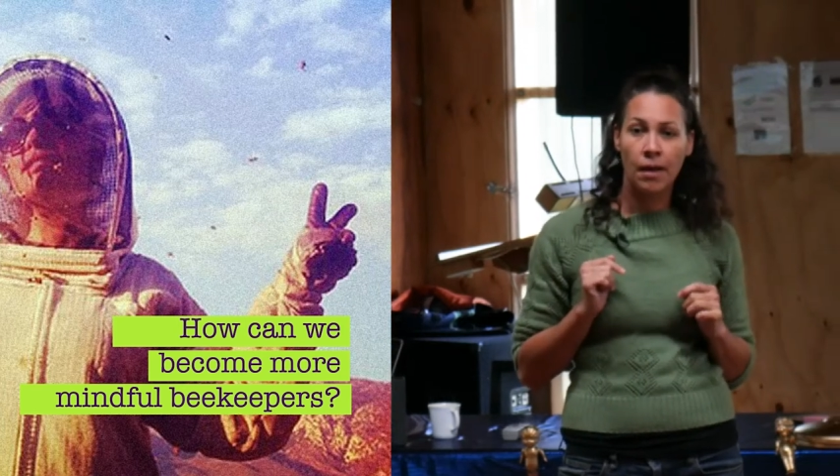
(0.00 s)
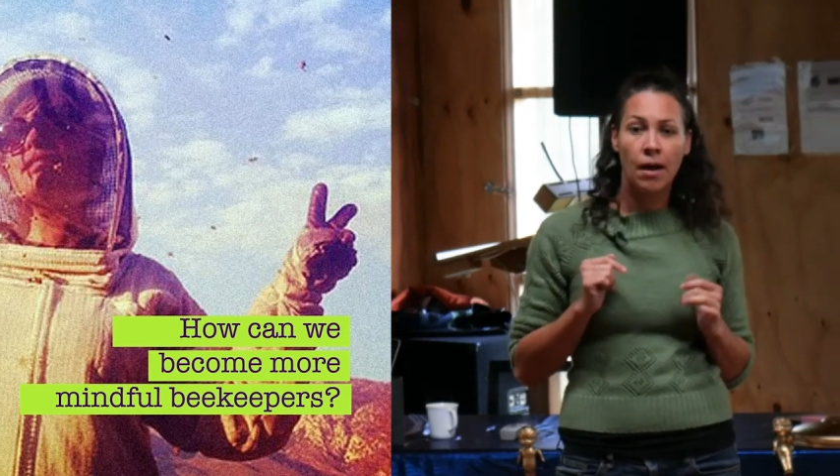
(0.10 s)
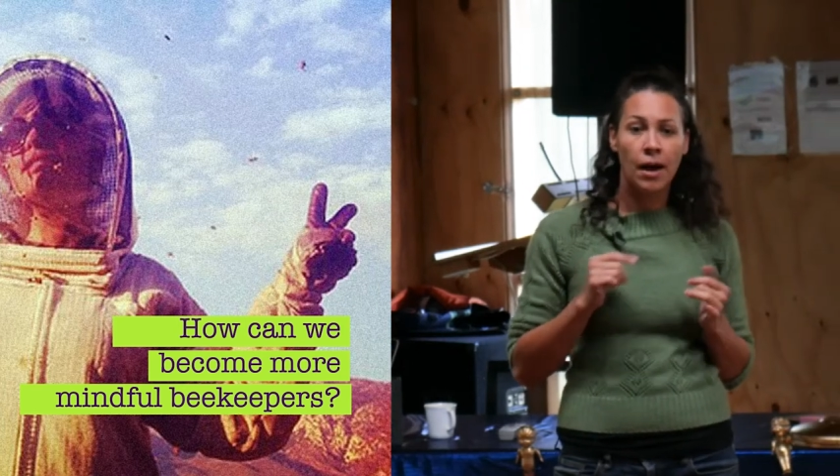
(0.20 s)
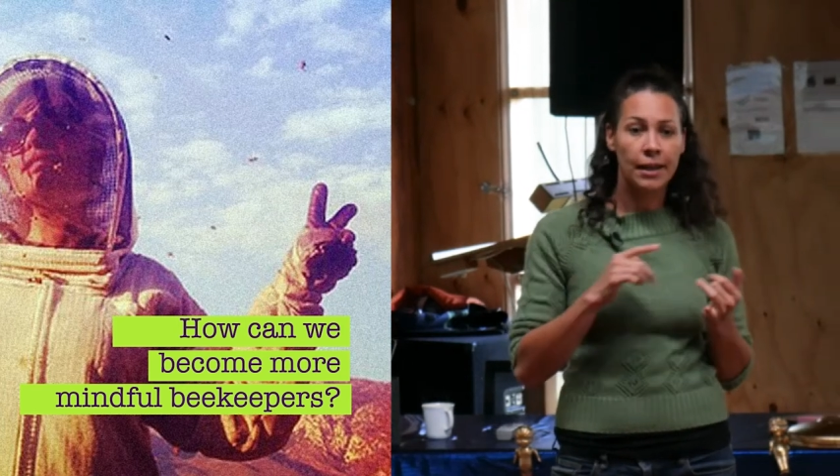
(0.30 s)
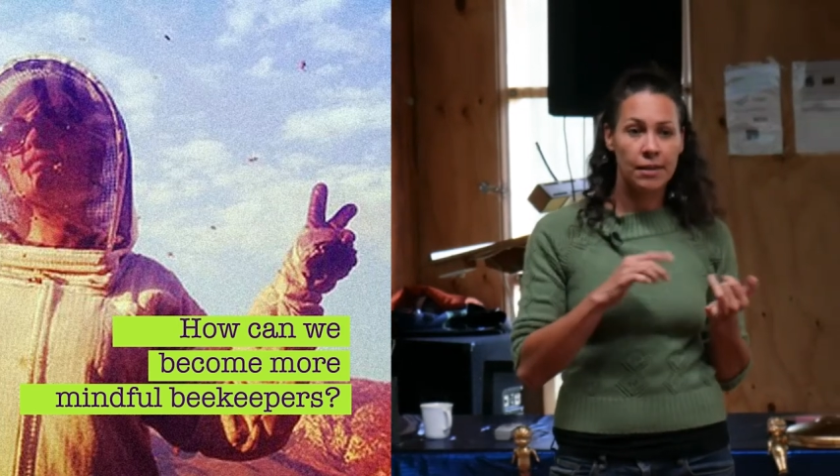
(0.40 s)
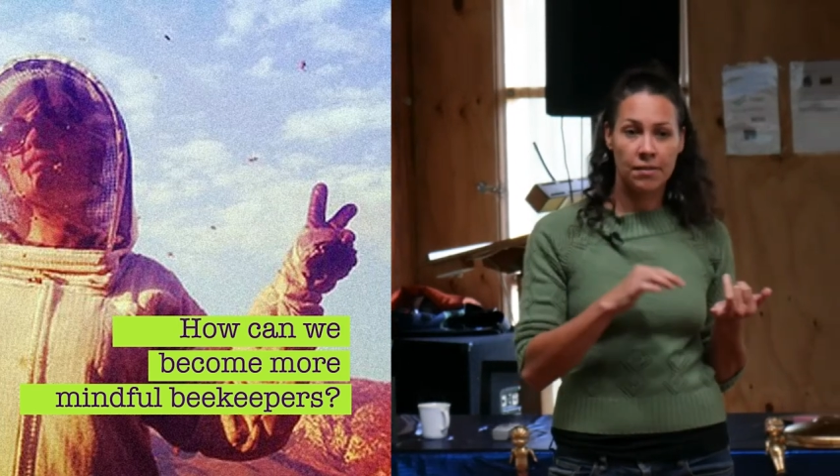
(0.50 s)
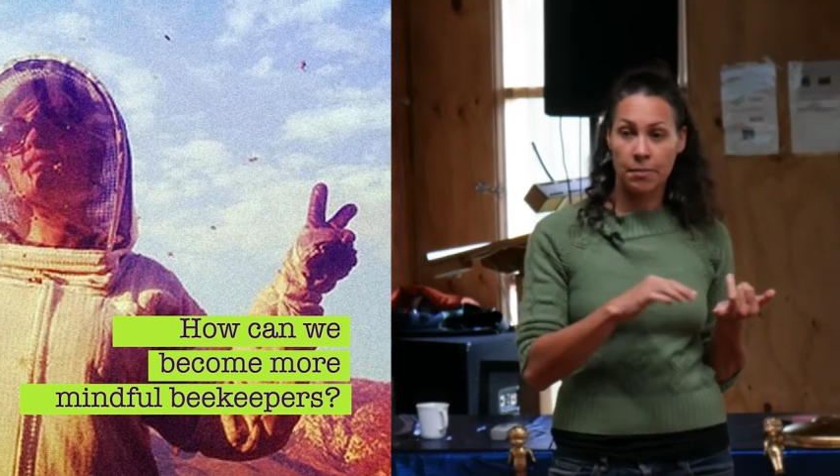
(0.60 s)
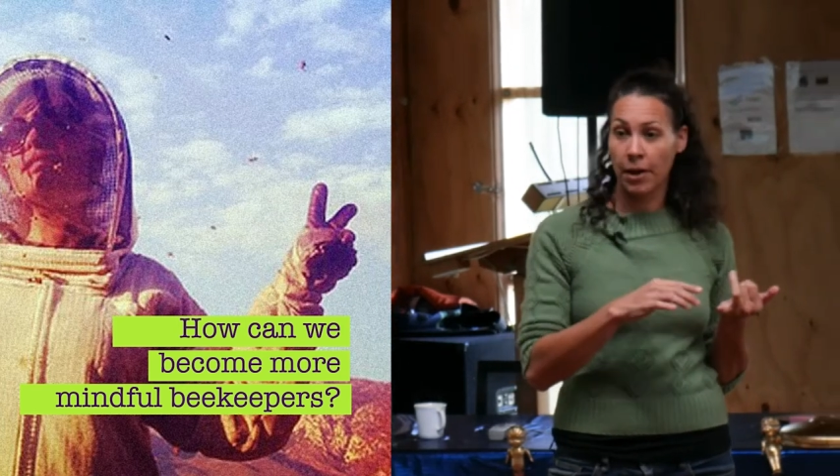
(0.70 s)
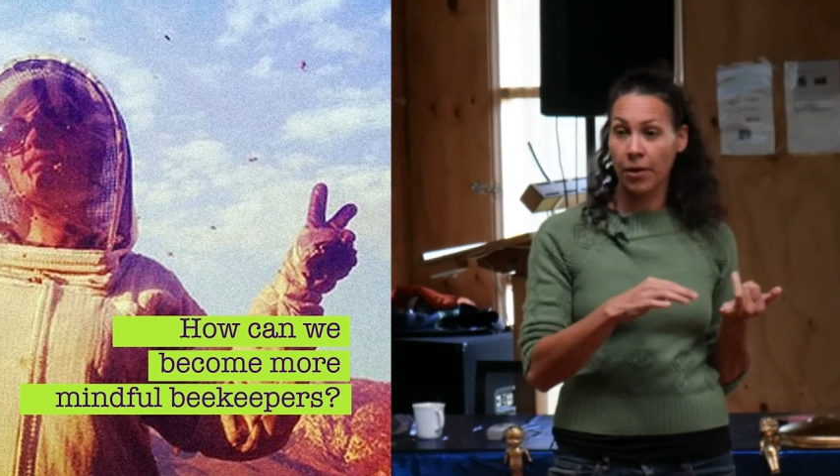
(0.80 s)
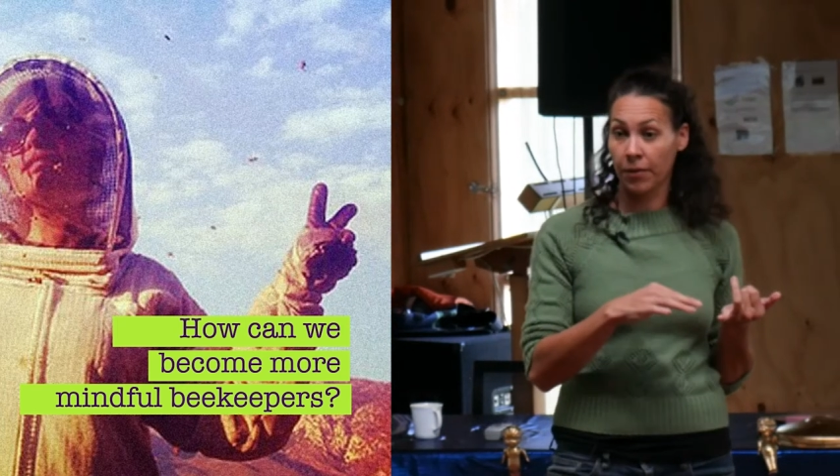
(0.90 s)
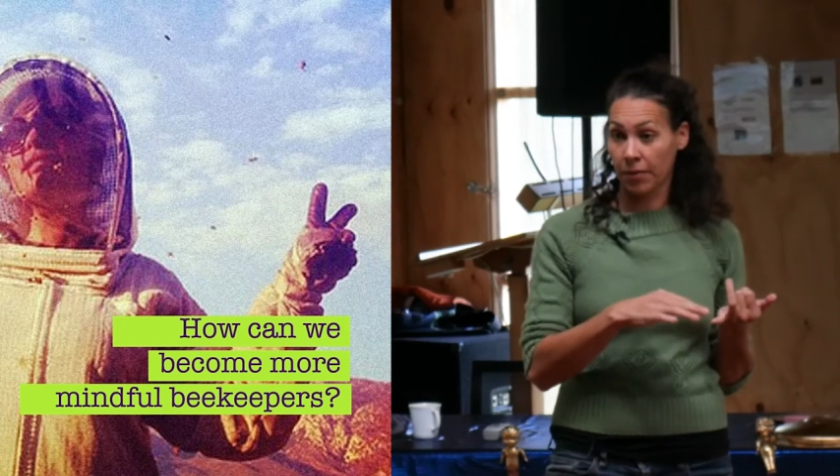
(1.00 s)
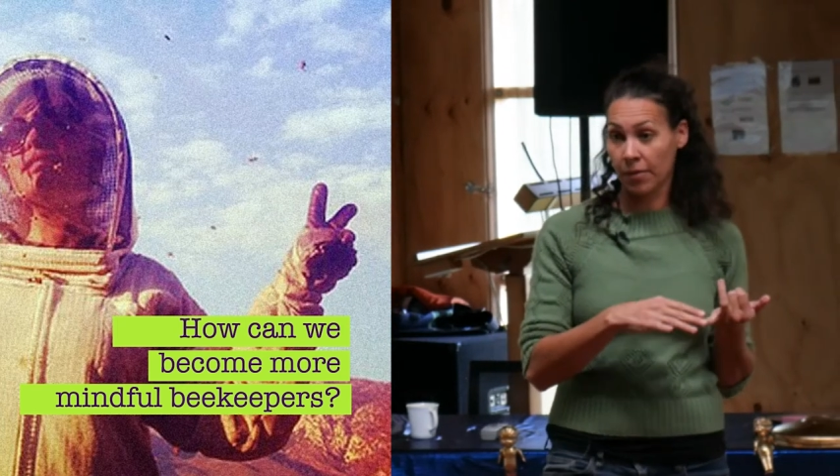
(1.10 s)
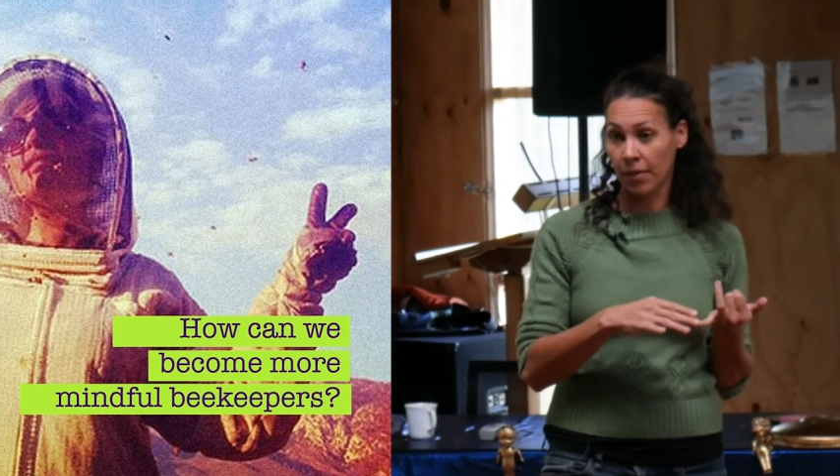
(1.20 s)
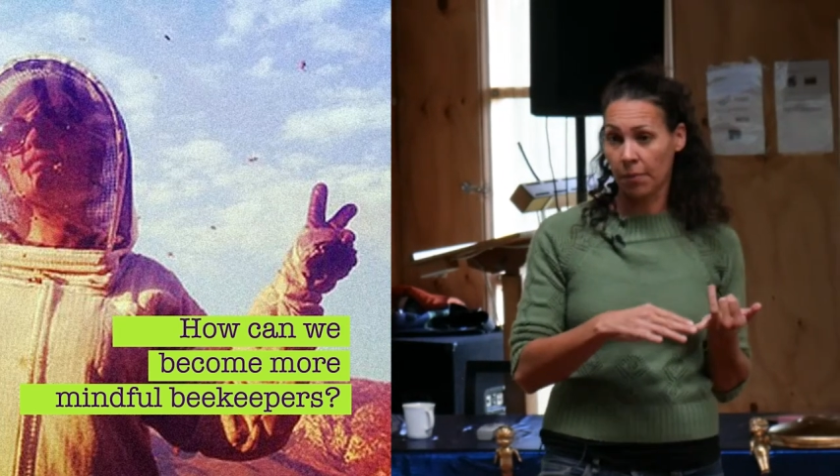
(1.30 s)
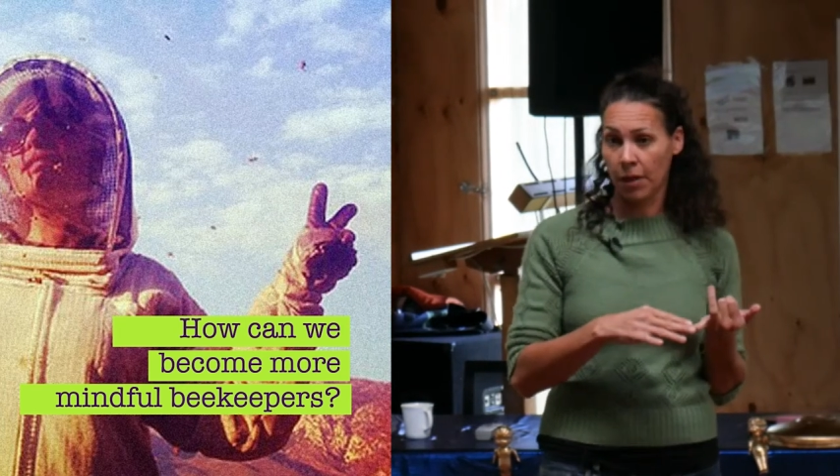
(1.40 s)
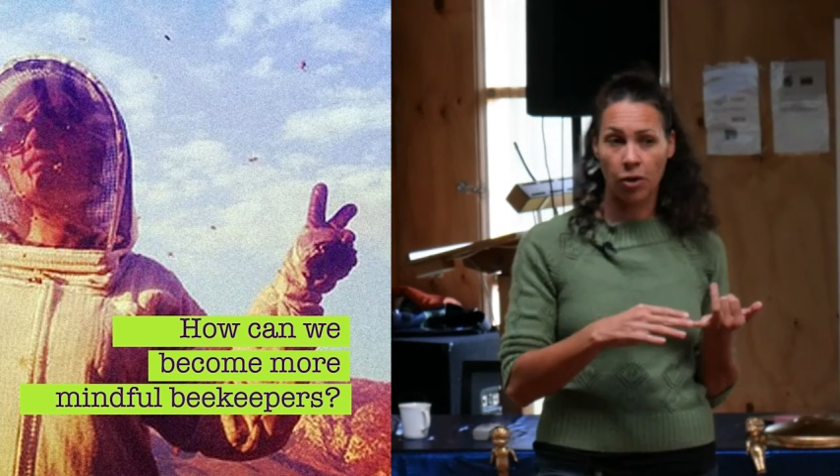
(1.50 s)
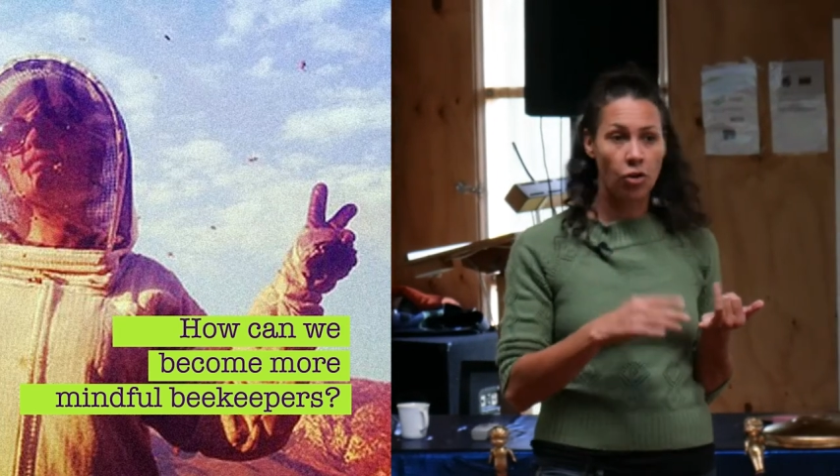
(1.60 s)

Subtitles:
I can smell something,